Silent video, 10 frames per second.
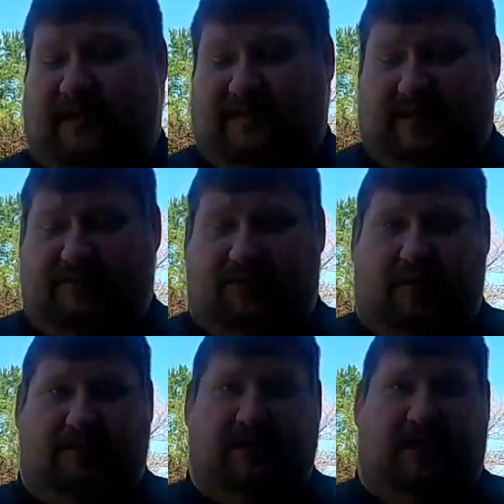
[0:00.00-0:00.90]
that temperature
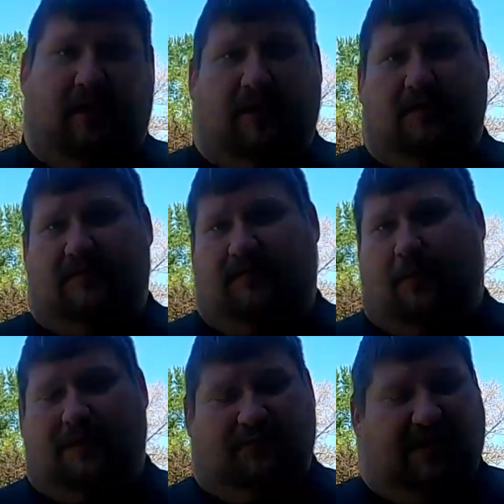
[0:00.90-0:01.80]
up to
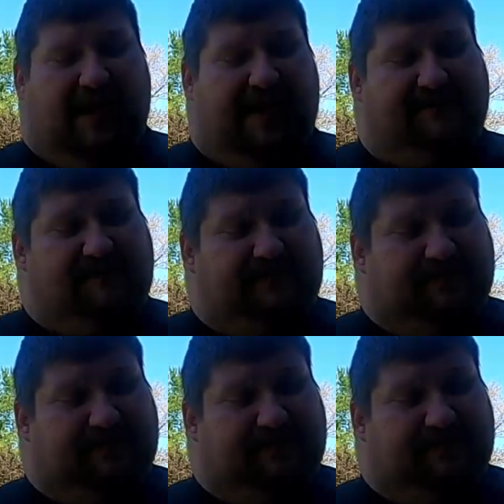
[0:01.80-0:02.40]
145.